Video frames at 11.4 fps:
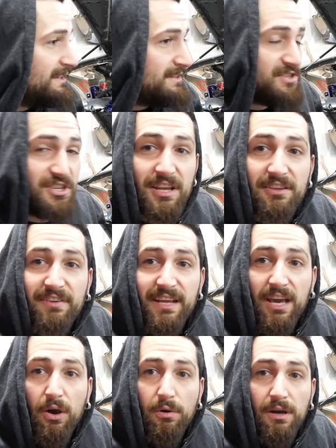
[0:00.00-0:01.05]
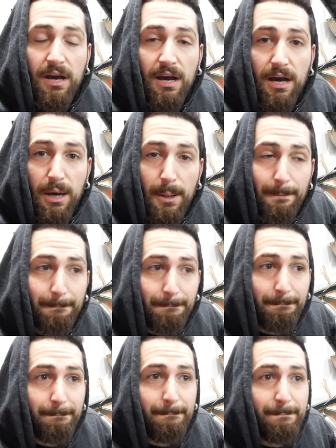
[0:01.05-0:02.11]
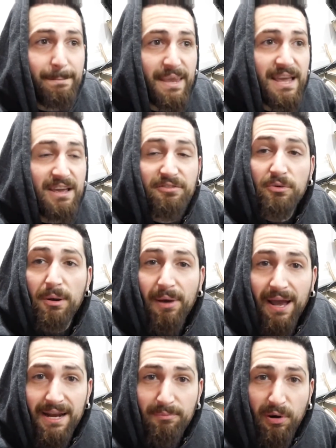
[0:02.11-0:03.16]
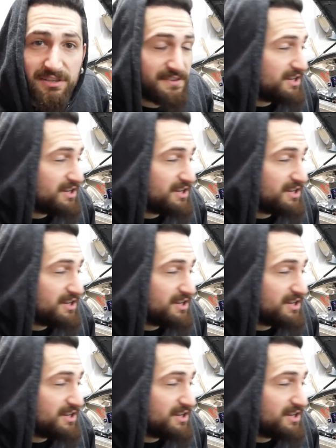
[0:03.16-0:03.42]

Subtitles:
Share the video. If you want to buy any parts for